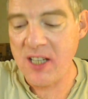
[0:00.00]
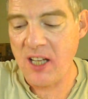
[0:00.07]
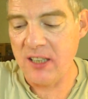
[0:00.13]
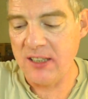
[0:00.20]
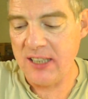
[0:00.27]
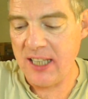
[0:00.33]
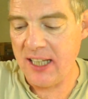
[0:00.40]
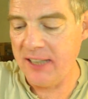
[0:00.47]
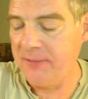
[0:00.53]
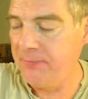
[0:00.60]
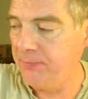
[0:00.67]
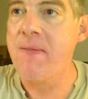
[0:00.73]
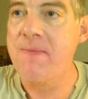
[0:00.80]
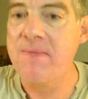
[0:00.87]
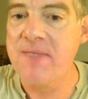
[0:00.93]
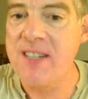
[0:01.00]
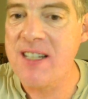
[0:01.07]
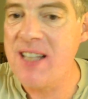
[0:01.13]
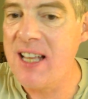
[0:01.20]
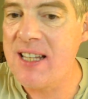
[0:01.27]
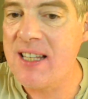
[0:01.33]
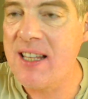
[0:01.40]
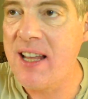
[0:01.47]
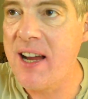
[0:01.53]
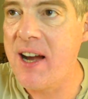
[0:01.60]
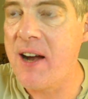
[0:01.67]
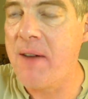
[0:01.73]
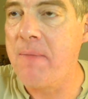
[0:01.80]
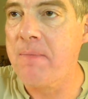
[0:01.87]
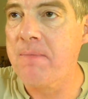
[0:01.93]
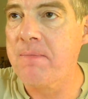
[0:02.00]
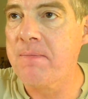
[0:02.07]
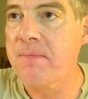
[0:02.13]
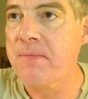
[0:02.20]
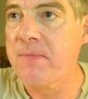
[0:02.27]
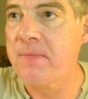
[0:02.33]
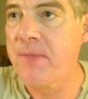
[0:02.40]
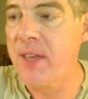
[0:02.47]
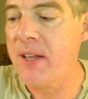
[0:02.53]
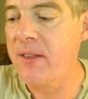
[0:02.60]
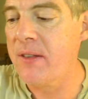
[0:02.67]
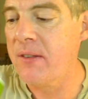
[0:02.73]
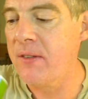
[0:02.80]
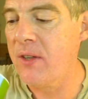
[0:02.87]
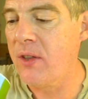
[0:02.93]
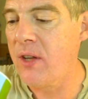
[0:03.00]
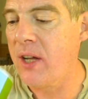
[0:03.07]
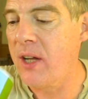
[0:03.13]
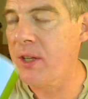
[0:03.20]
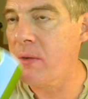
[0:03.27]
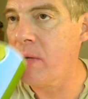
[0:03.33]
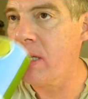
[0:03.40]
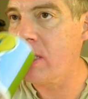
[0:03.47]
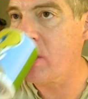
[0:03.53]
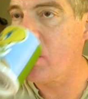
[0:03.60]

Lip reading: all done, there's less there than you thought there was.